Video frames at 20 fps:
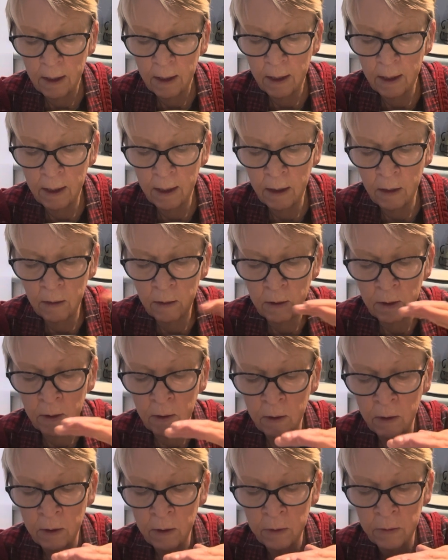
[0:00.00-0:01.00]

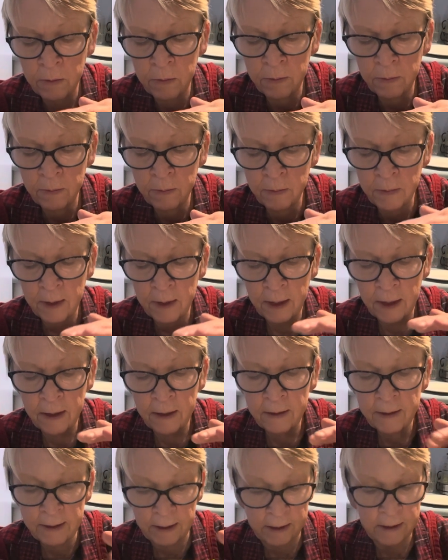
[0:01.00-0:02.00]

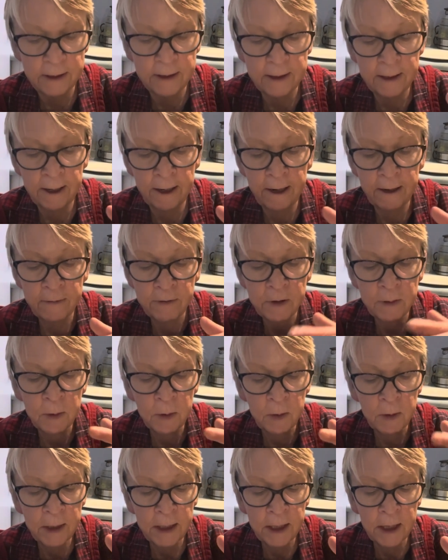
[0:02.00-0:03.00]
Yes, I have some
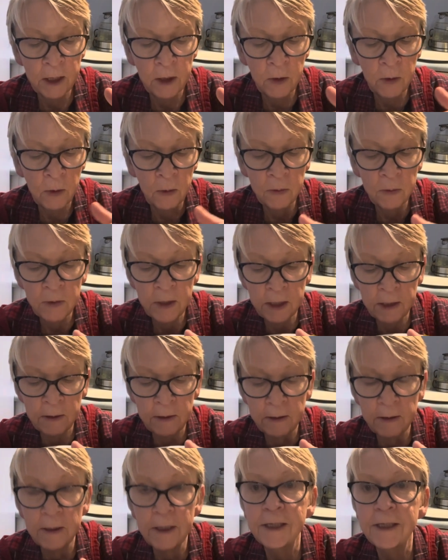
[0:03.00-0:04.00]
oregano.
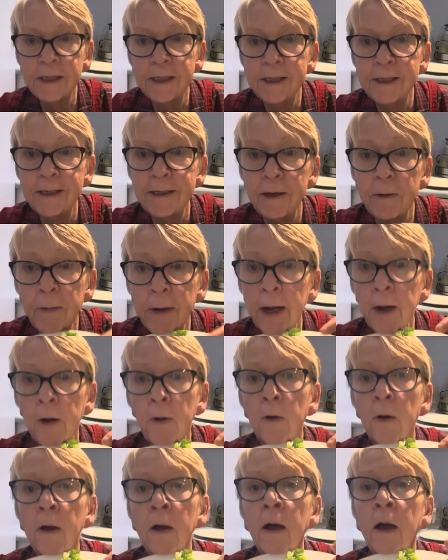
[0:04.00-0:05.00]
This is the
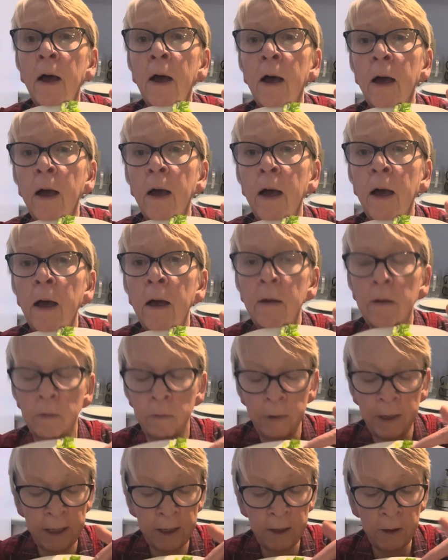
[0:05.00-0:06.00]
oregano.
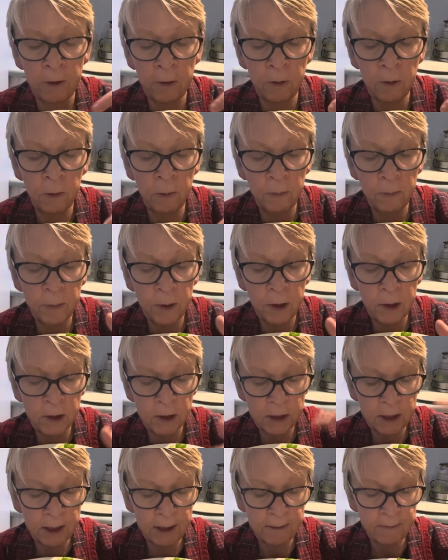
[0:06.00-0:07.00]
Oregano,
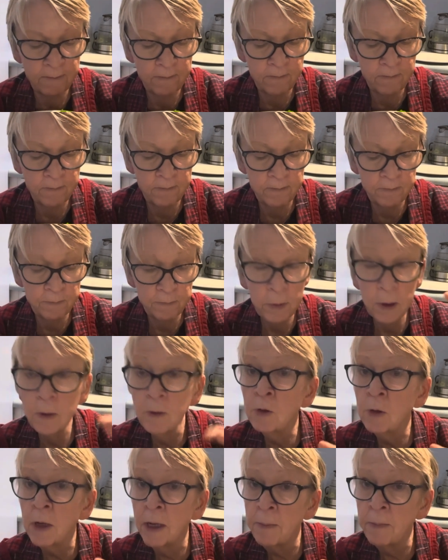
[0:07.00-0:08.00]
parsley,
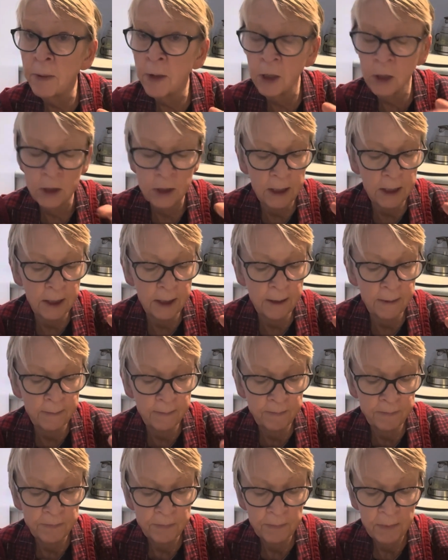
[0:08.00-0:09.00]
dried parsley.
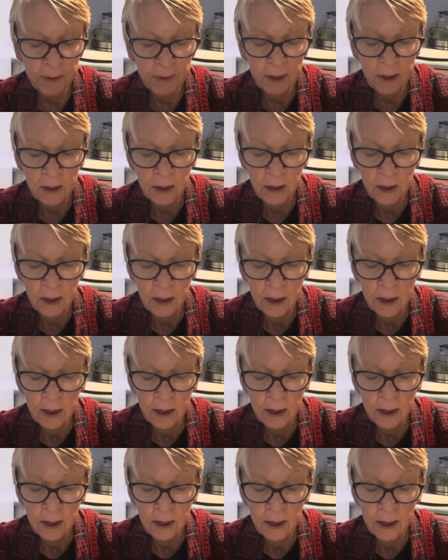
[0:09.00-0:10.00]

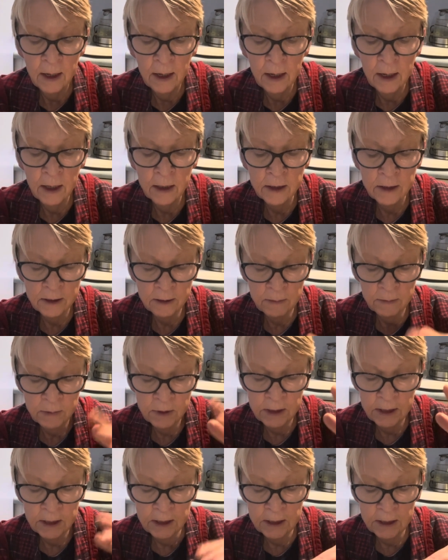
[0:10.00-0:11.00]
Some
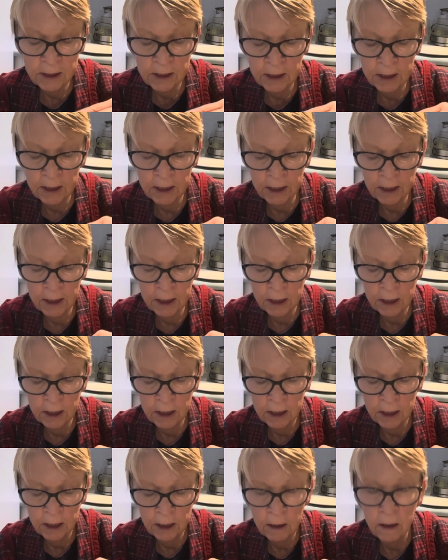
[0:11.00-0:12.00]
seasoning,
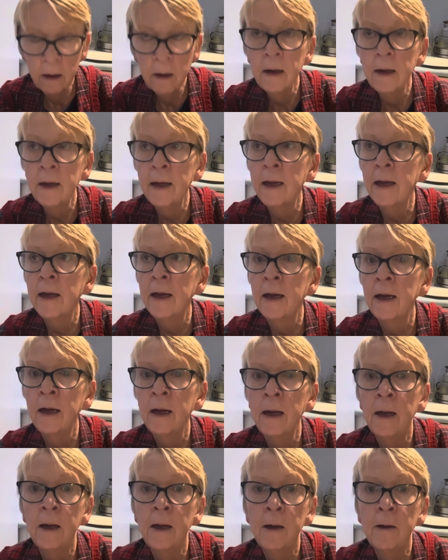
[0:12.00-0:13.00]
like
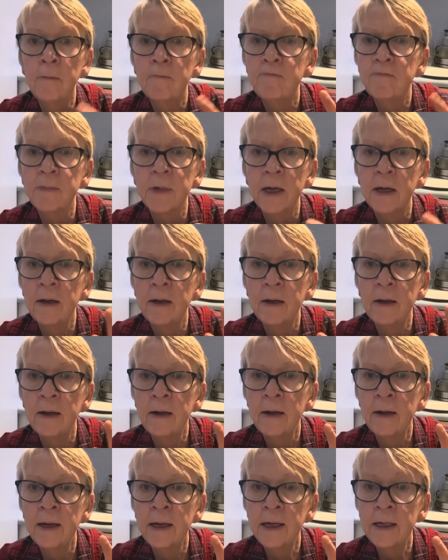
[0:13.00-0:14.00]
a
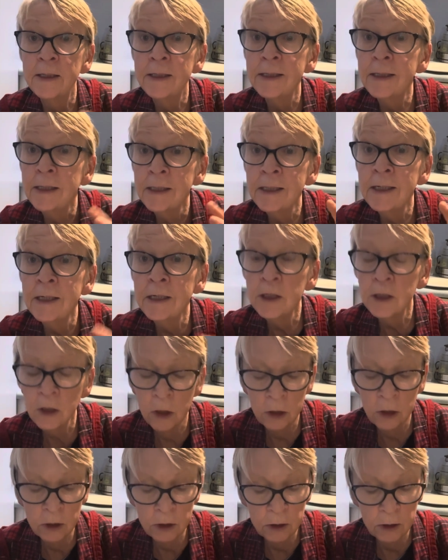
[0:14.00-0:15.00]
seasoning
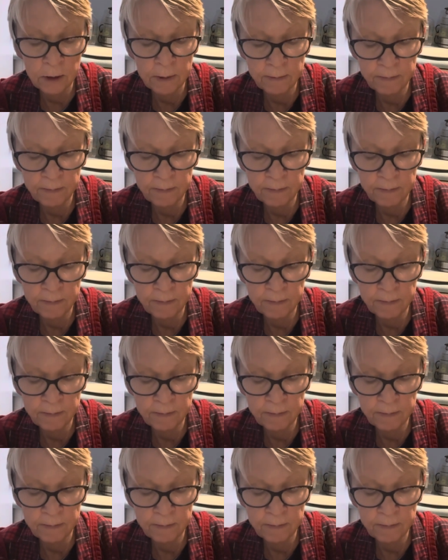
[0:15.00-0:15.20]
salt.